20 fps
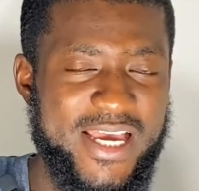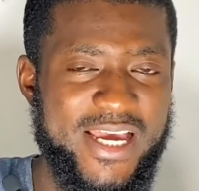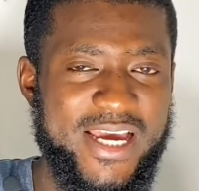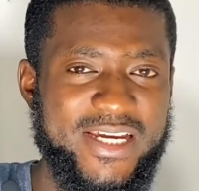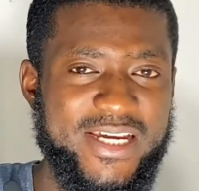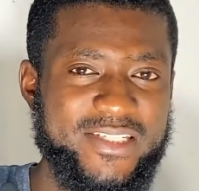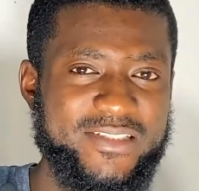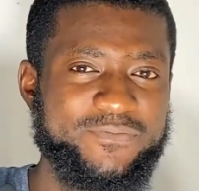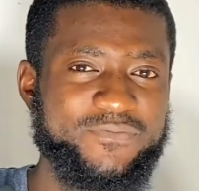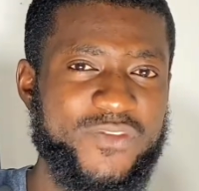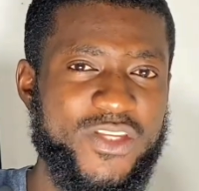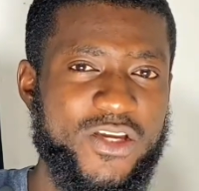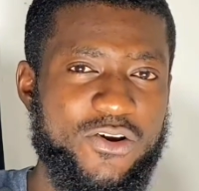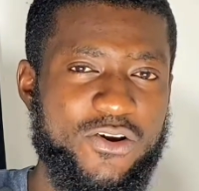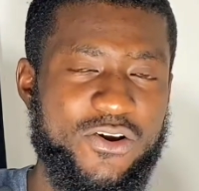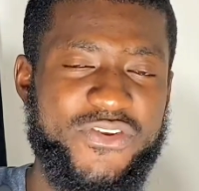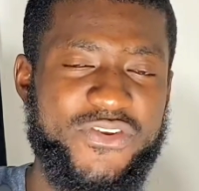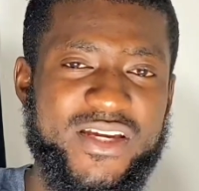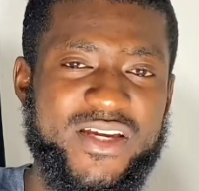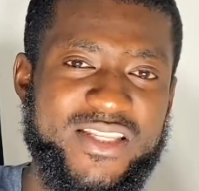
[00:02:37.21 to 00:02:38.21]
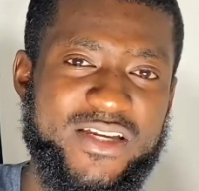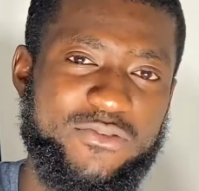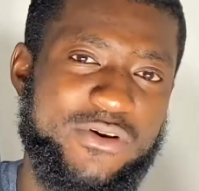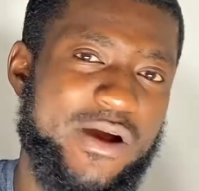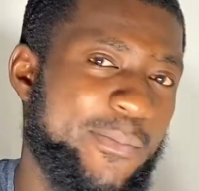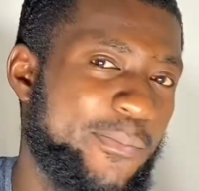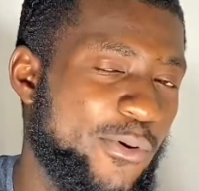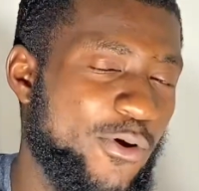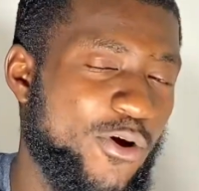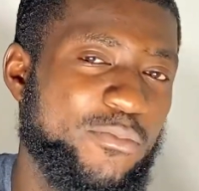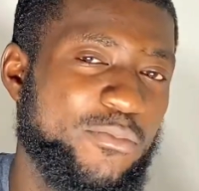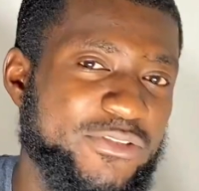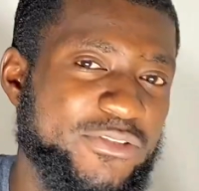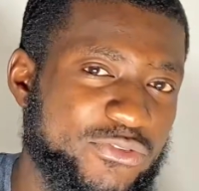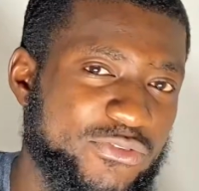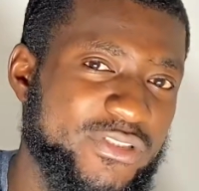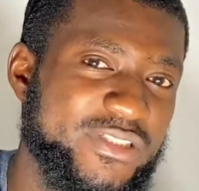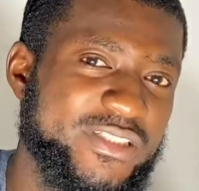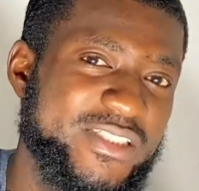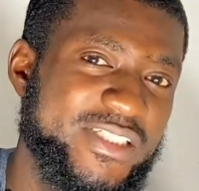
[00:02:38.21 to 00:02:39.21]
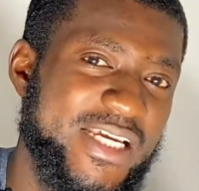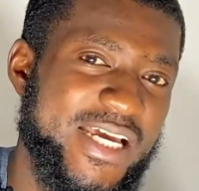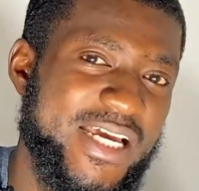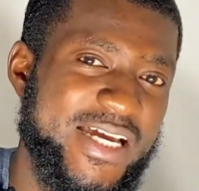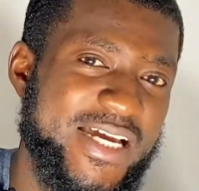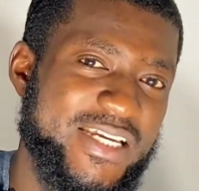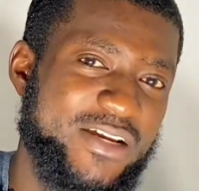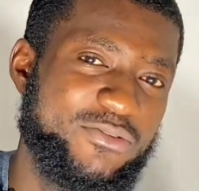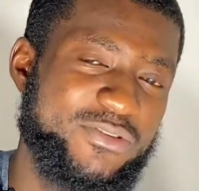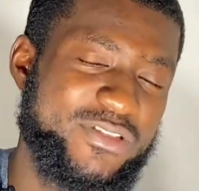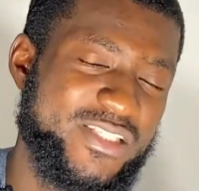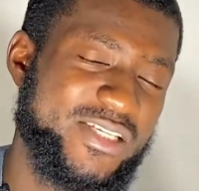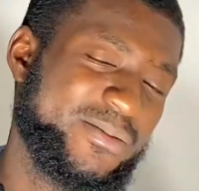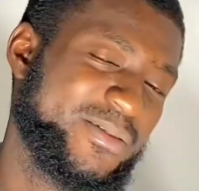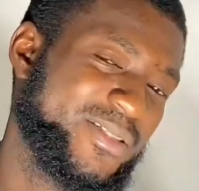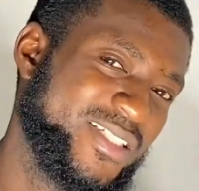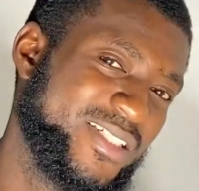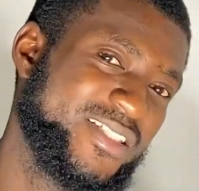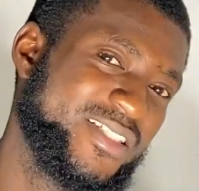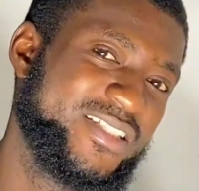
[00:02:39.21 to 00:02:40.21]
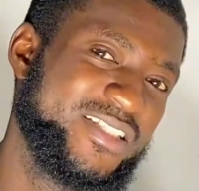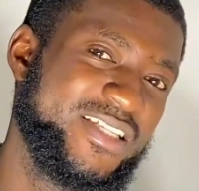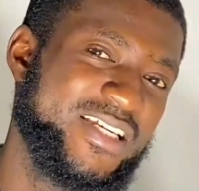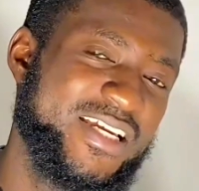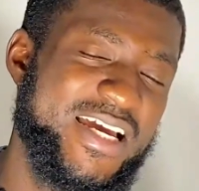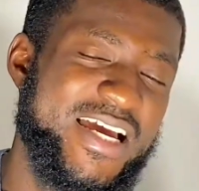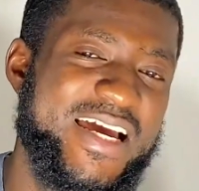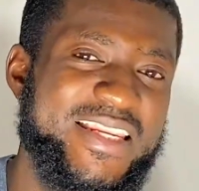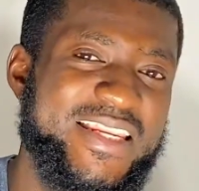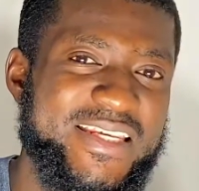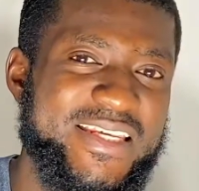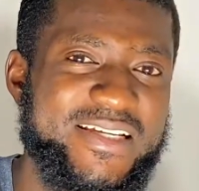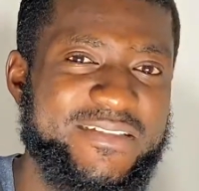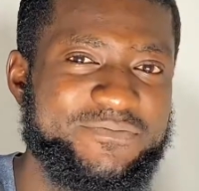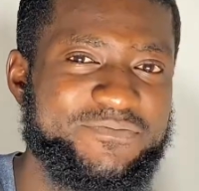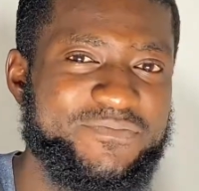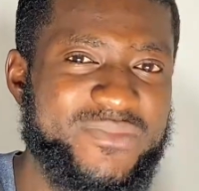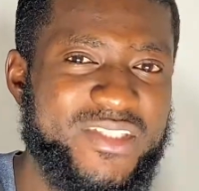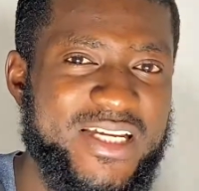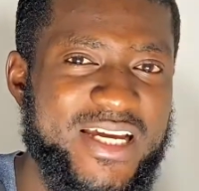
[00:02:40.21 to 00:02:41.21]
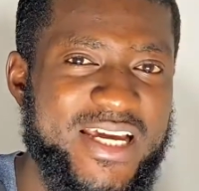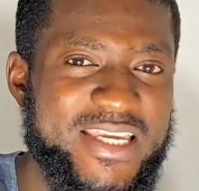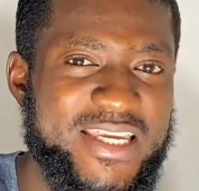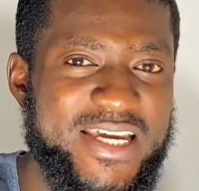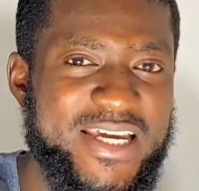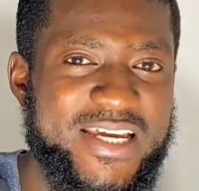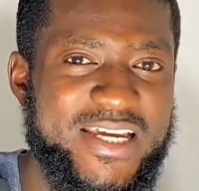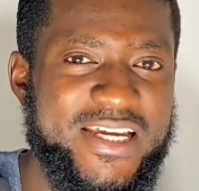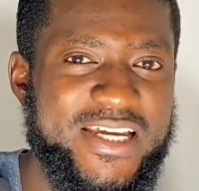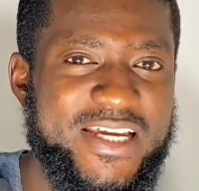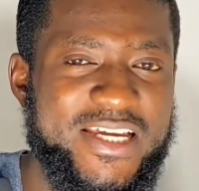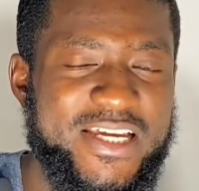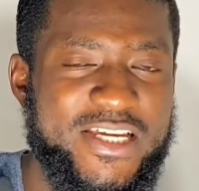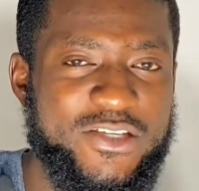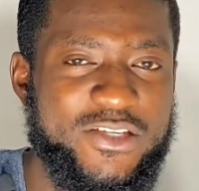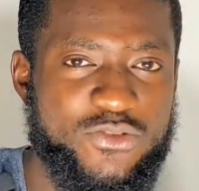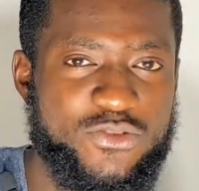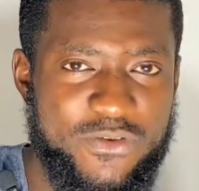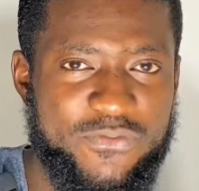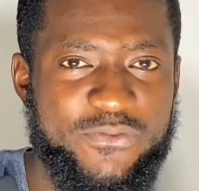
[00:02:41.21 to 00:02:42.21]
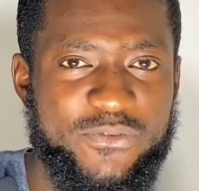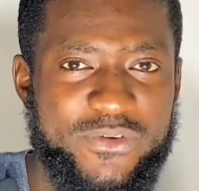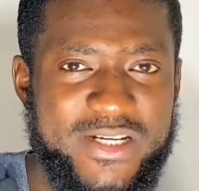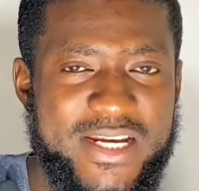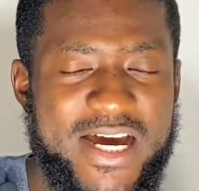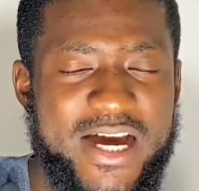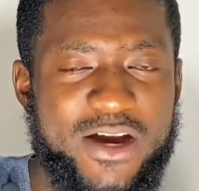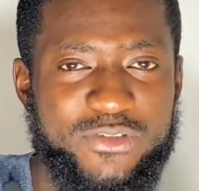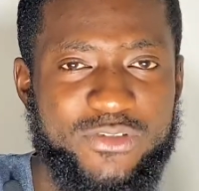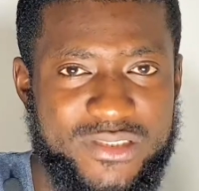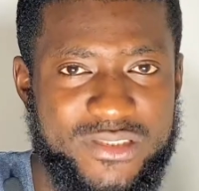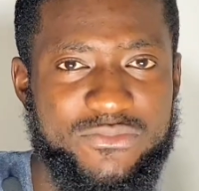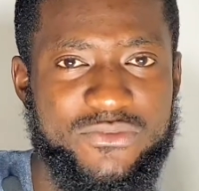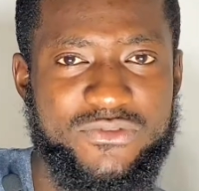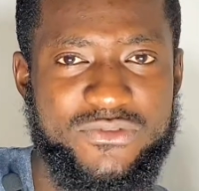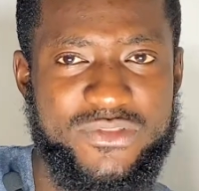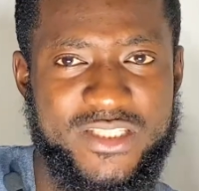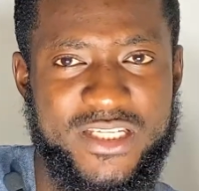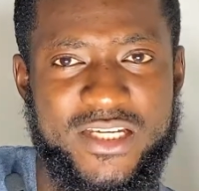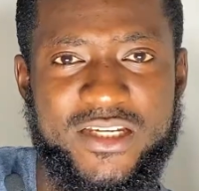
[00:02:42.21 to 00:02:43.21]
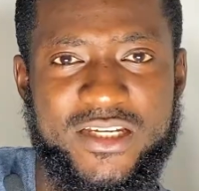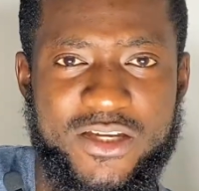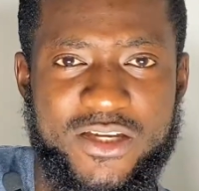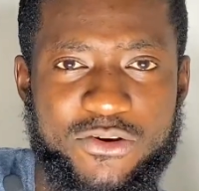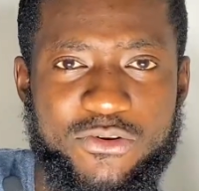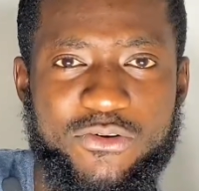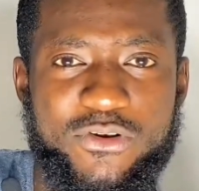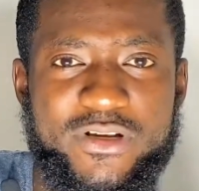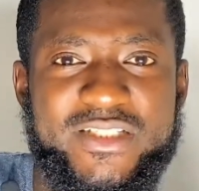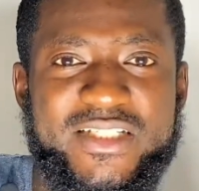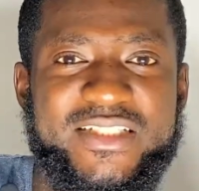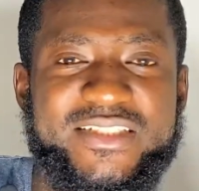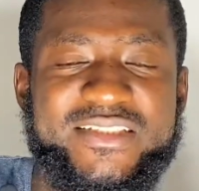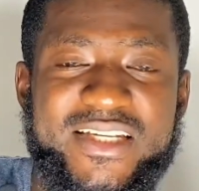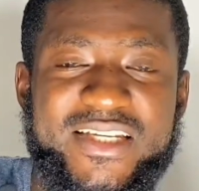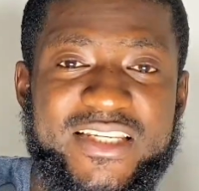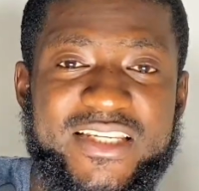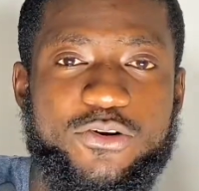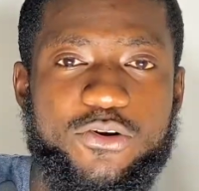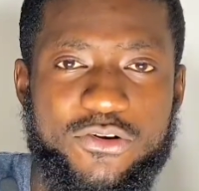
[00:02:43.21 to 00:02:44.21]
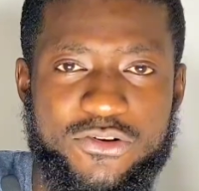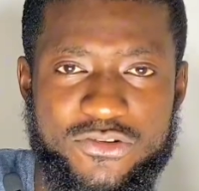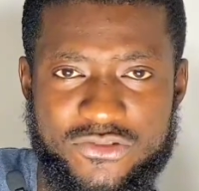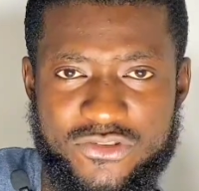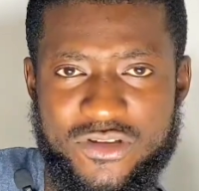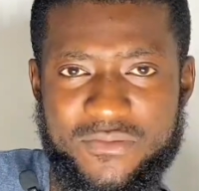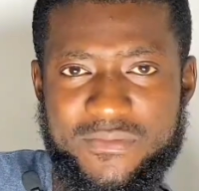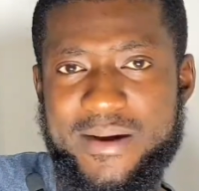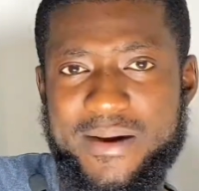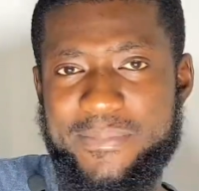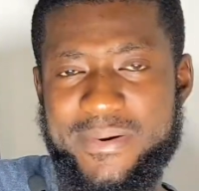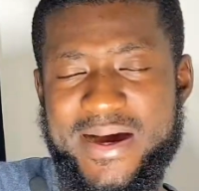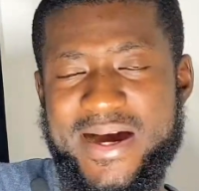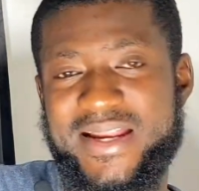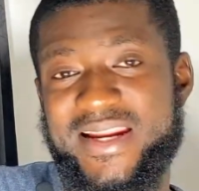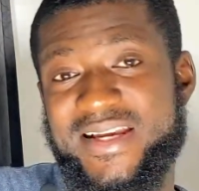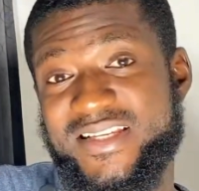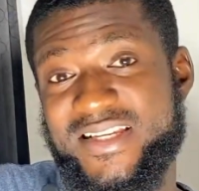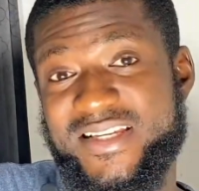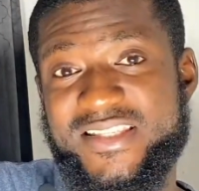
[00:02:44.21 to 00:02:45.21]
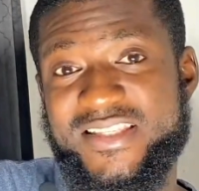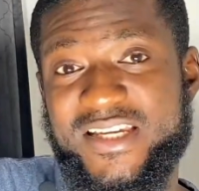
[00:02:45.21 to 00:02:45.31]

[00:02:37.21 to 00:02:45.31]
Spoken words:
and or share the rapport between aye receptionist, no, and aye soft for now, with no say, or your daily customer, pirate, like I